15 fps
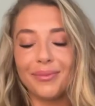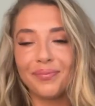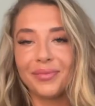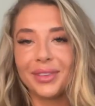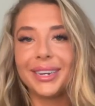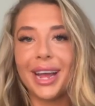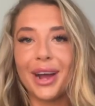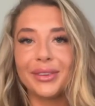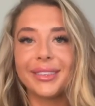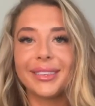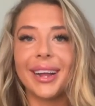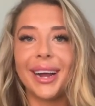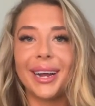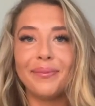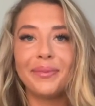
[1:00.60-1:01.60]
now it's
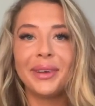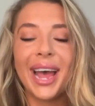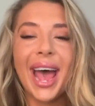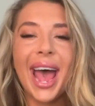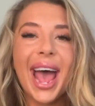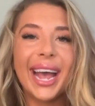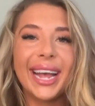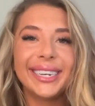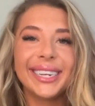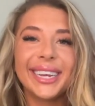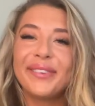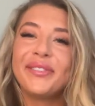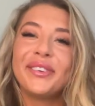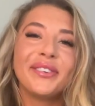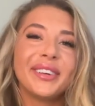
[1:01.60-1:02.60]
time. And
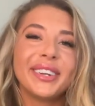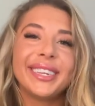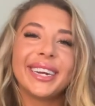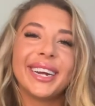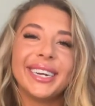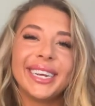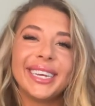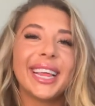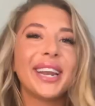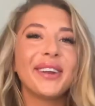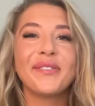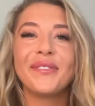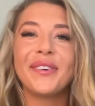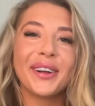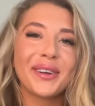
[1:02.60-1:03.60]
if you're returning,
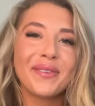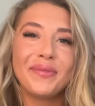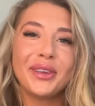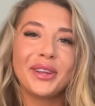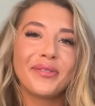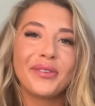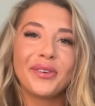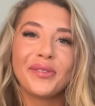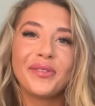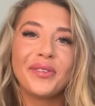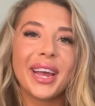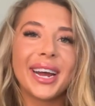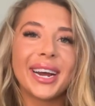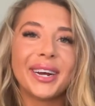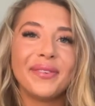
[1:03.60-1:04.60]
then welcome, beautiful
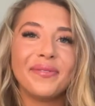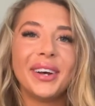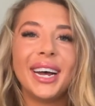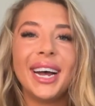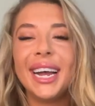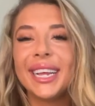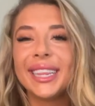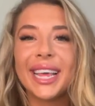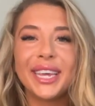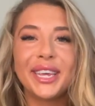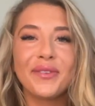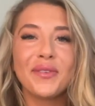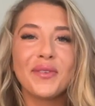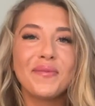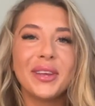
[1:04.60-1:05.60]
fam. Thank you
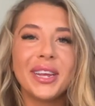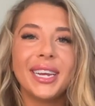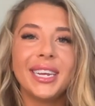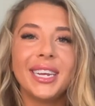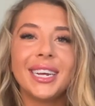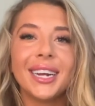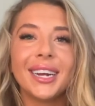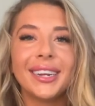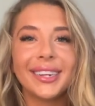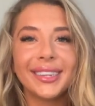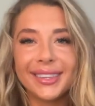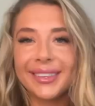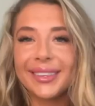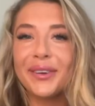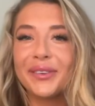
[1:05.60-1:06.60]
for being here, and it's
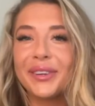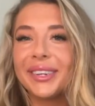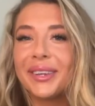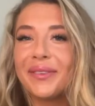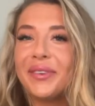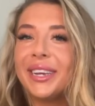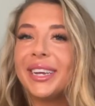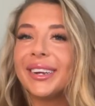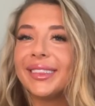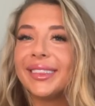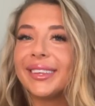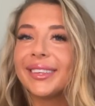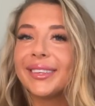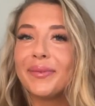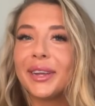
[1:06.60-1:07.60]
so good to be here in
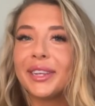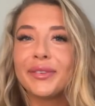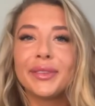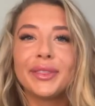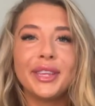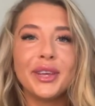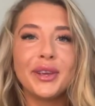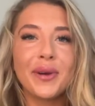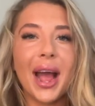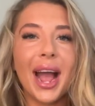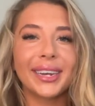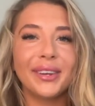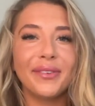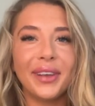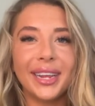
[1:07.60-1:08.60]
this space with you,
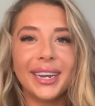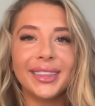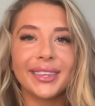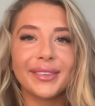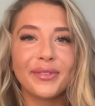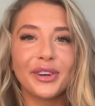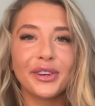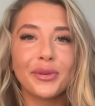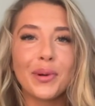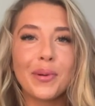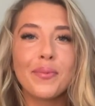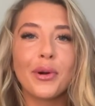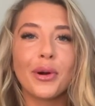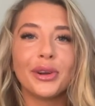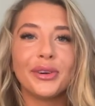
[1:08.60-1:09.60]
activating this virtual
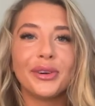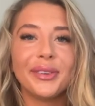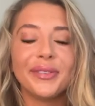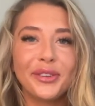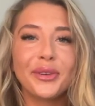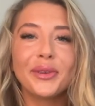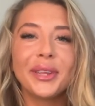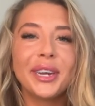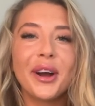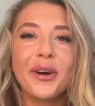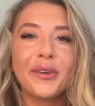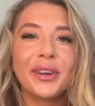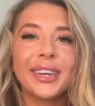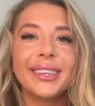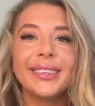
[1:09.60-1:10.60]
portal. Truly
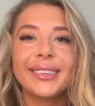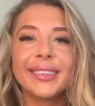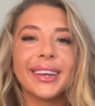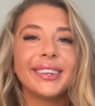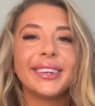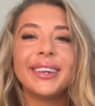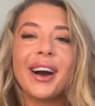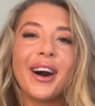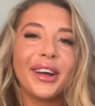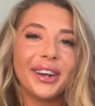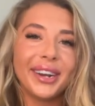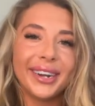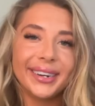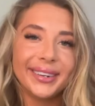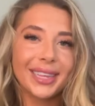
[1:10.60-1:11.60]
always such an
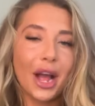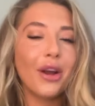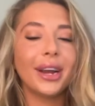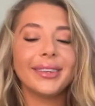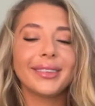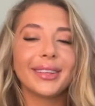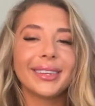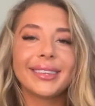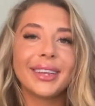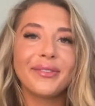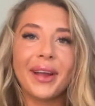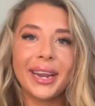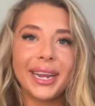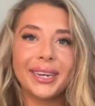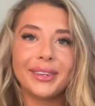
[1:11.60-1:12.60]
honor. All right, so let's get
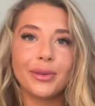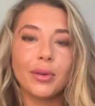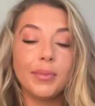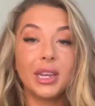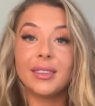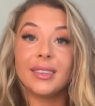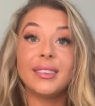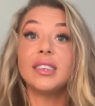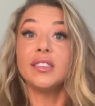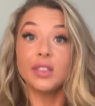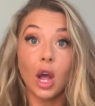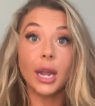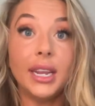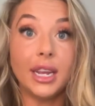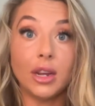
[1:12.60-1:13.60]
right into it because it's
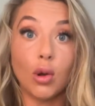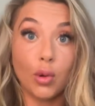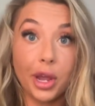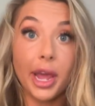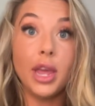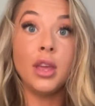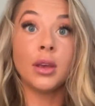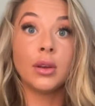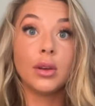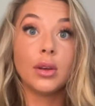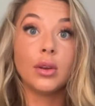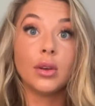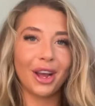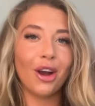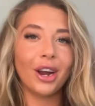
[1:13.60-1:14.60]
exciting, okay?
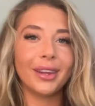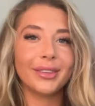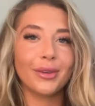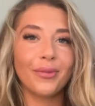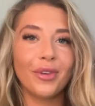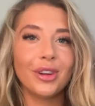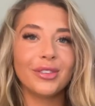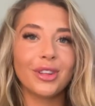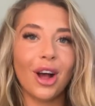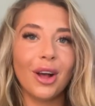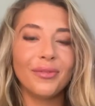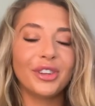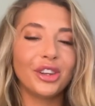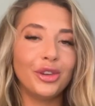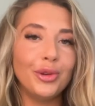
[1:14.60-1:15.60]
All right, so first
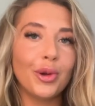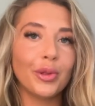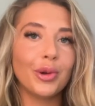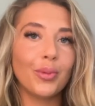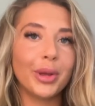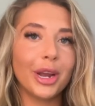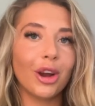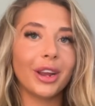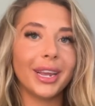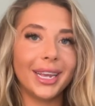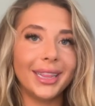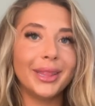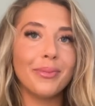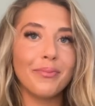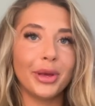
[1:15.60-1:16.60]
off, did you know that we are
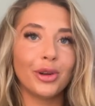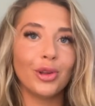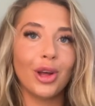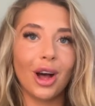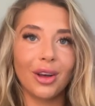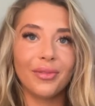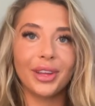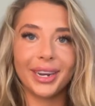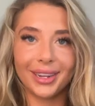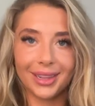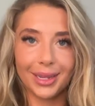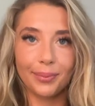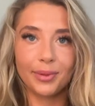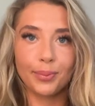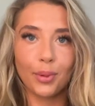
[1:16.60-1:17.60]
in the middle of an
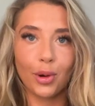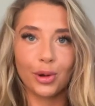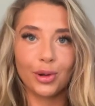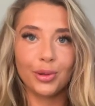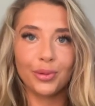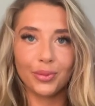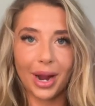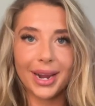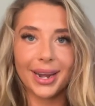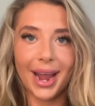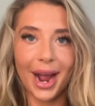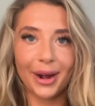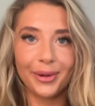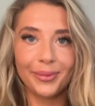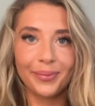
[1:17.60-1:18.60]
eclipse portal right
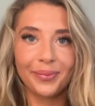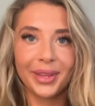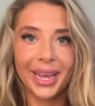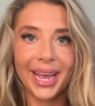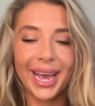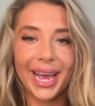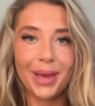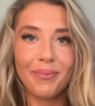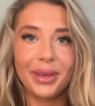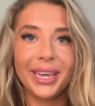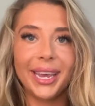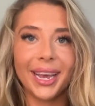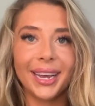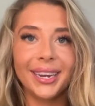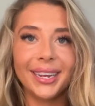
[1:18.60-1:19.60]
now? It
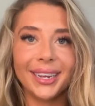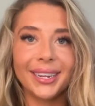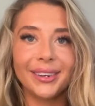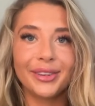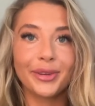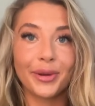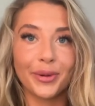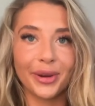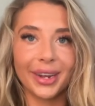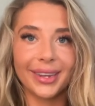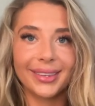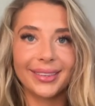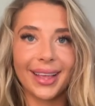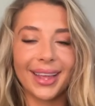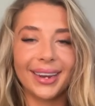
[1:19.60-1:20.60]
began in
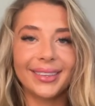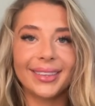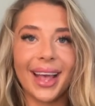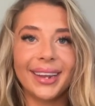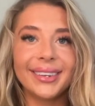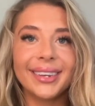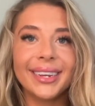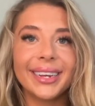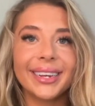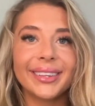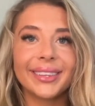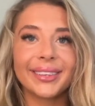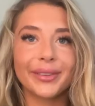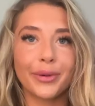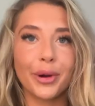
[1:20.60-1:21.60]
Taurus and it's ending in
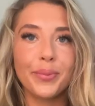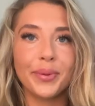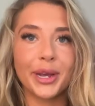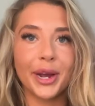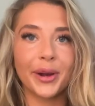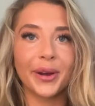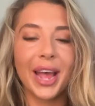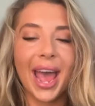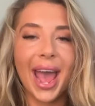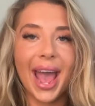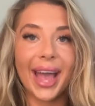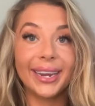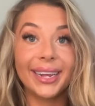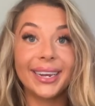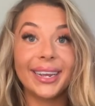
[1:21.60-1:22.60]
Scorpio,
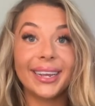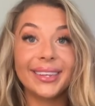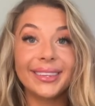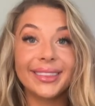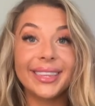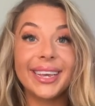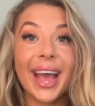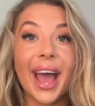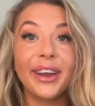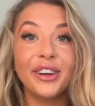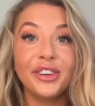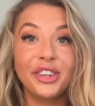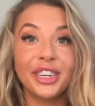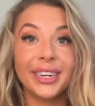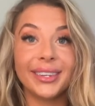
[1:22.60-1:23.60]
and it is the
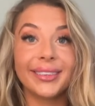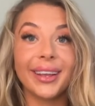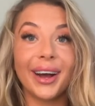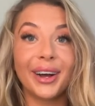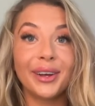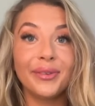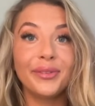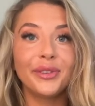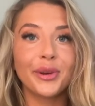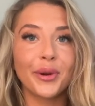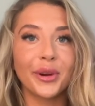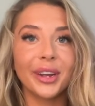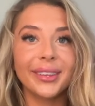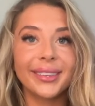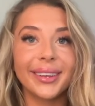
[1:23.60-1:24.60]
energies of
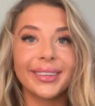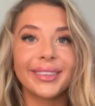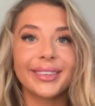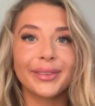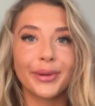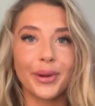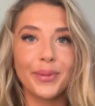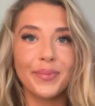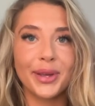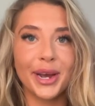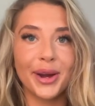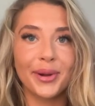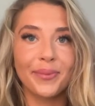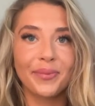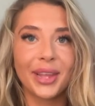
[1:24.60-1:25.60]
Taurus and
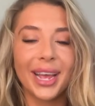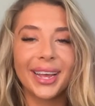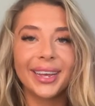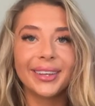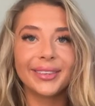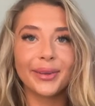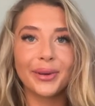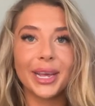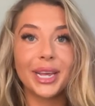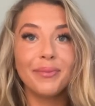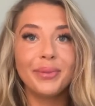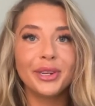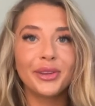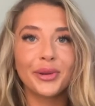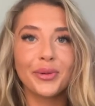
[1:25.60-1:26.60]
Scorpio. So in
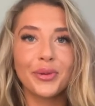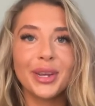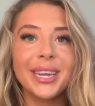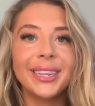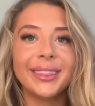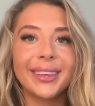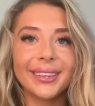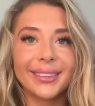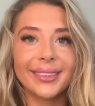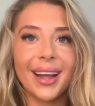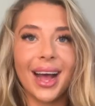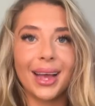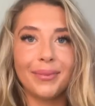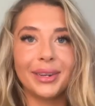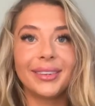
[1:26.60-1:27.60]
between this
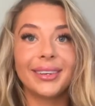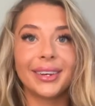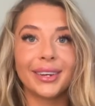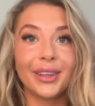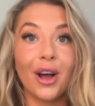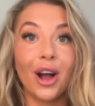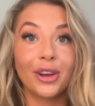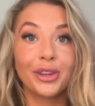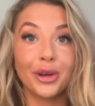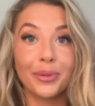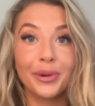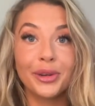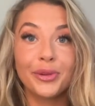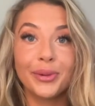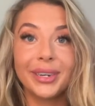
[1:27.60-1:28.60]
time until
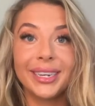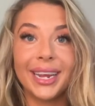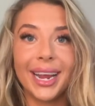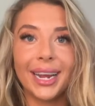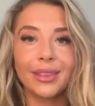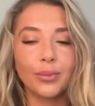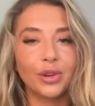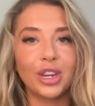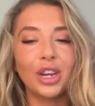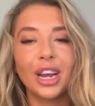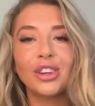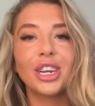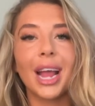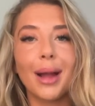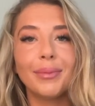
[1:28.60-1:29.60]
October 28th, which
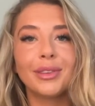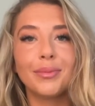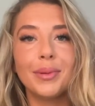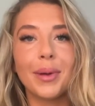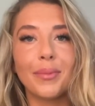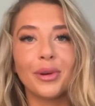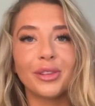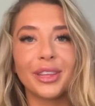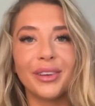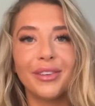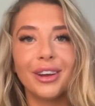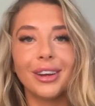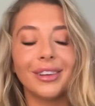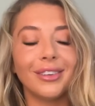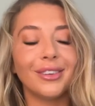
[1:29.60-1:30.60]
actually happens to be my birthday,
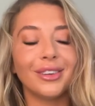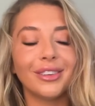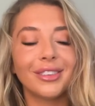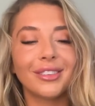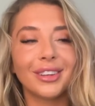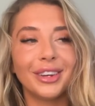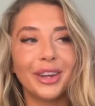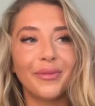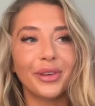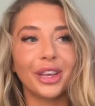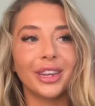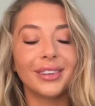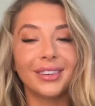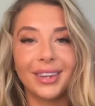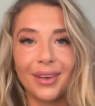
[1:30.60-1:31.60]
very
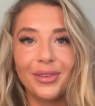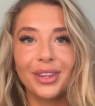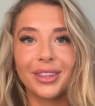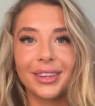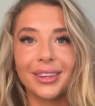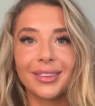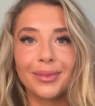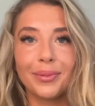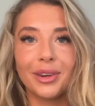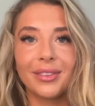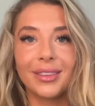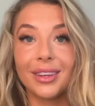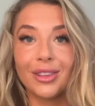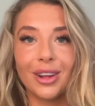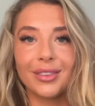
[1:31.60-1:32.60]
significant, definitely
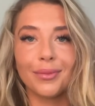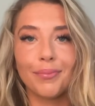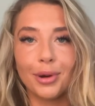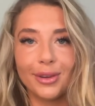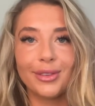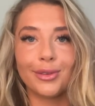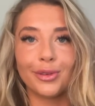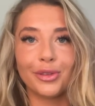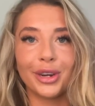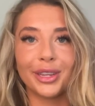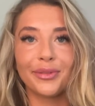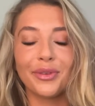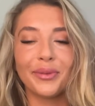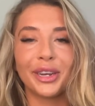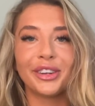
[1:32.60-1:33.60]
experiencing lots of personal
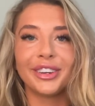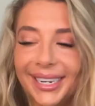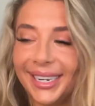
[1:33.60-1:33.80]
transformation.